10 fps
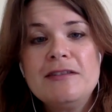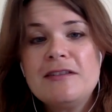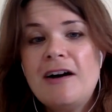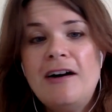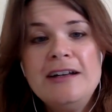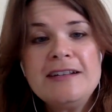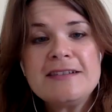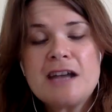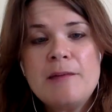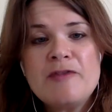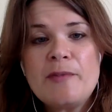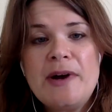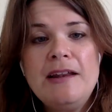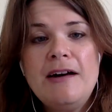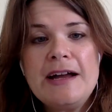the hardest time of
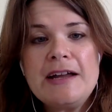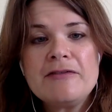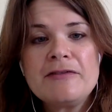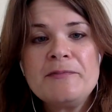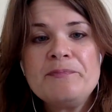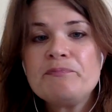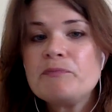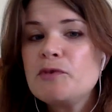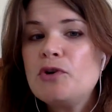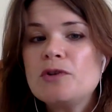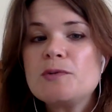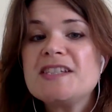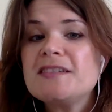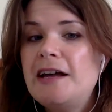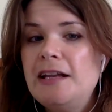my life, God
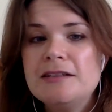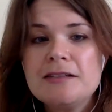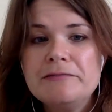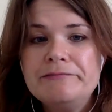was silent.